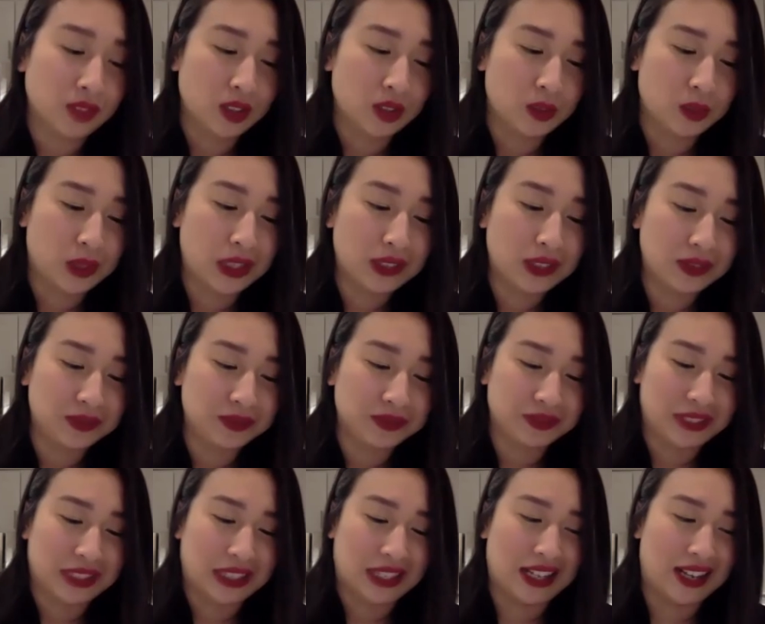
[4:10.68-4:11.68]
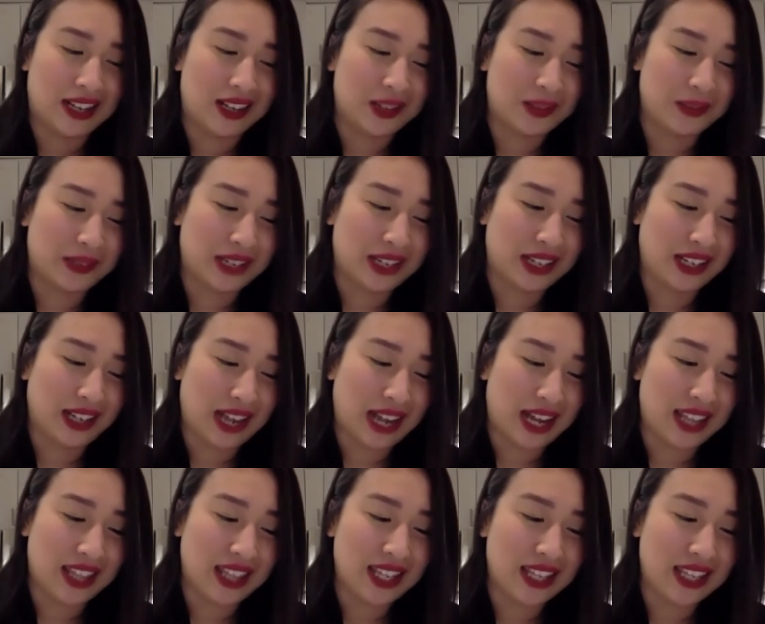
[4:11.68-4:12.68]
Well,
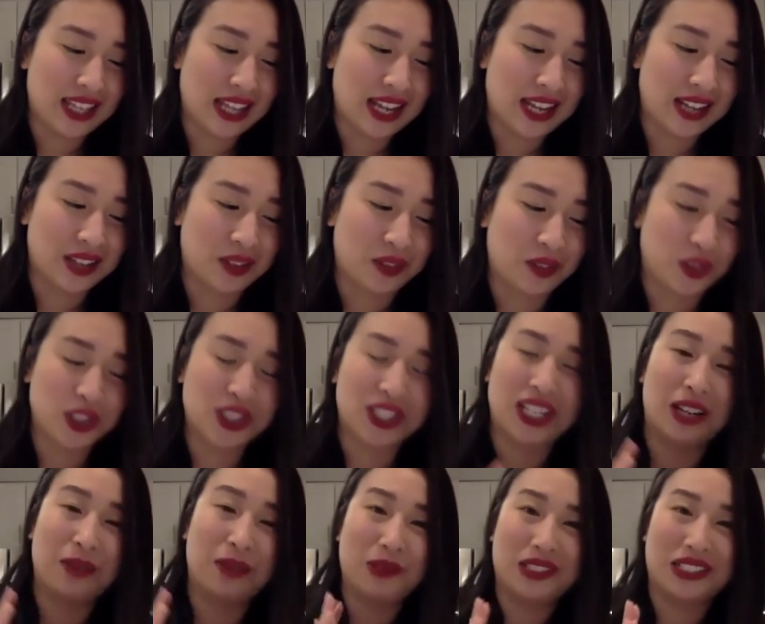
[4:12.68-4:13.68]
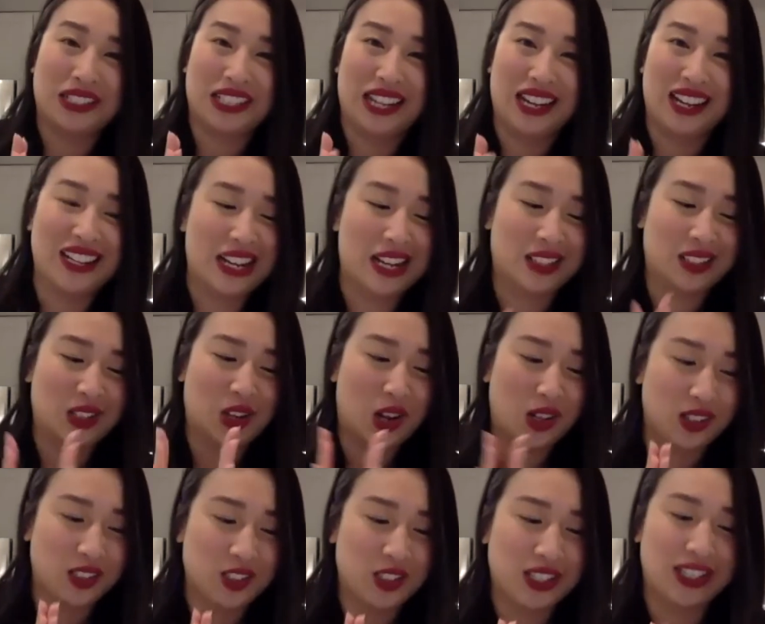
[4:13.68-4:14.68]
I think that the first step is, again,
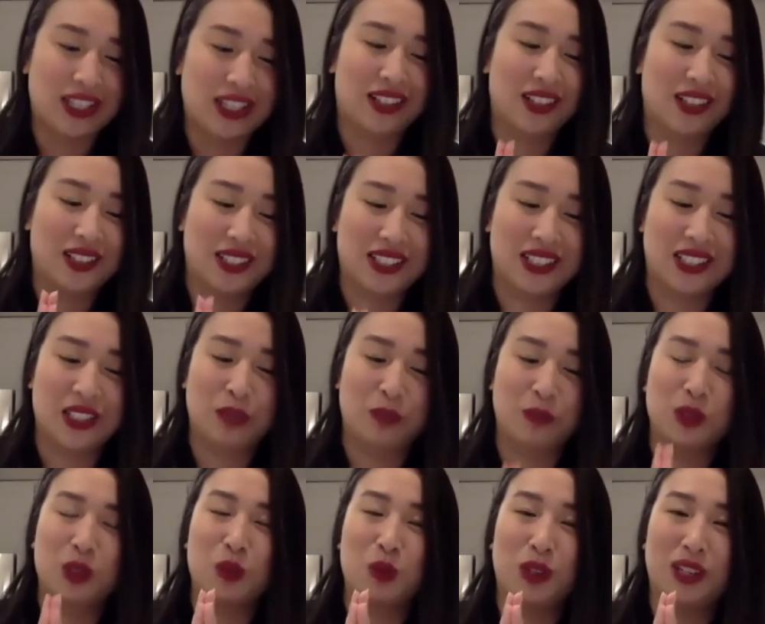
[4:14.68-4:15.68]
acknowledging that our systems,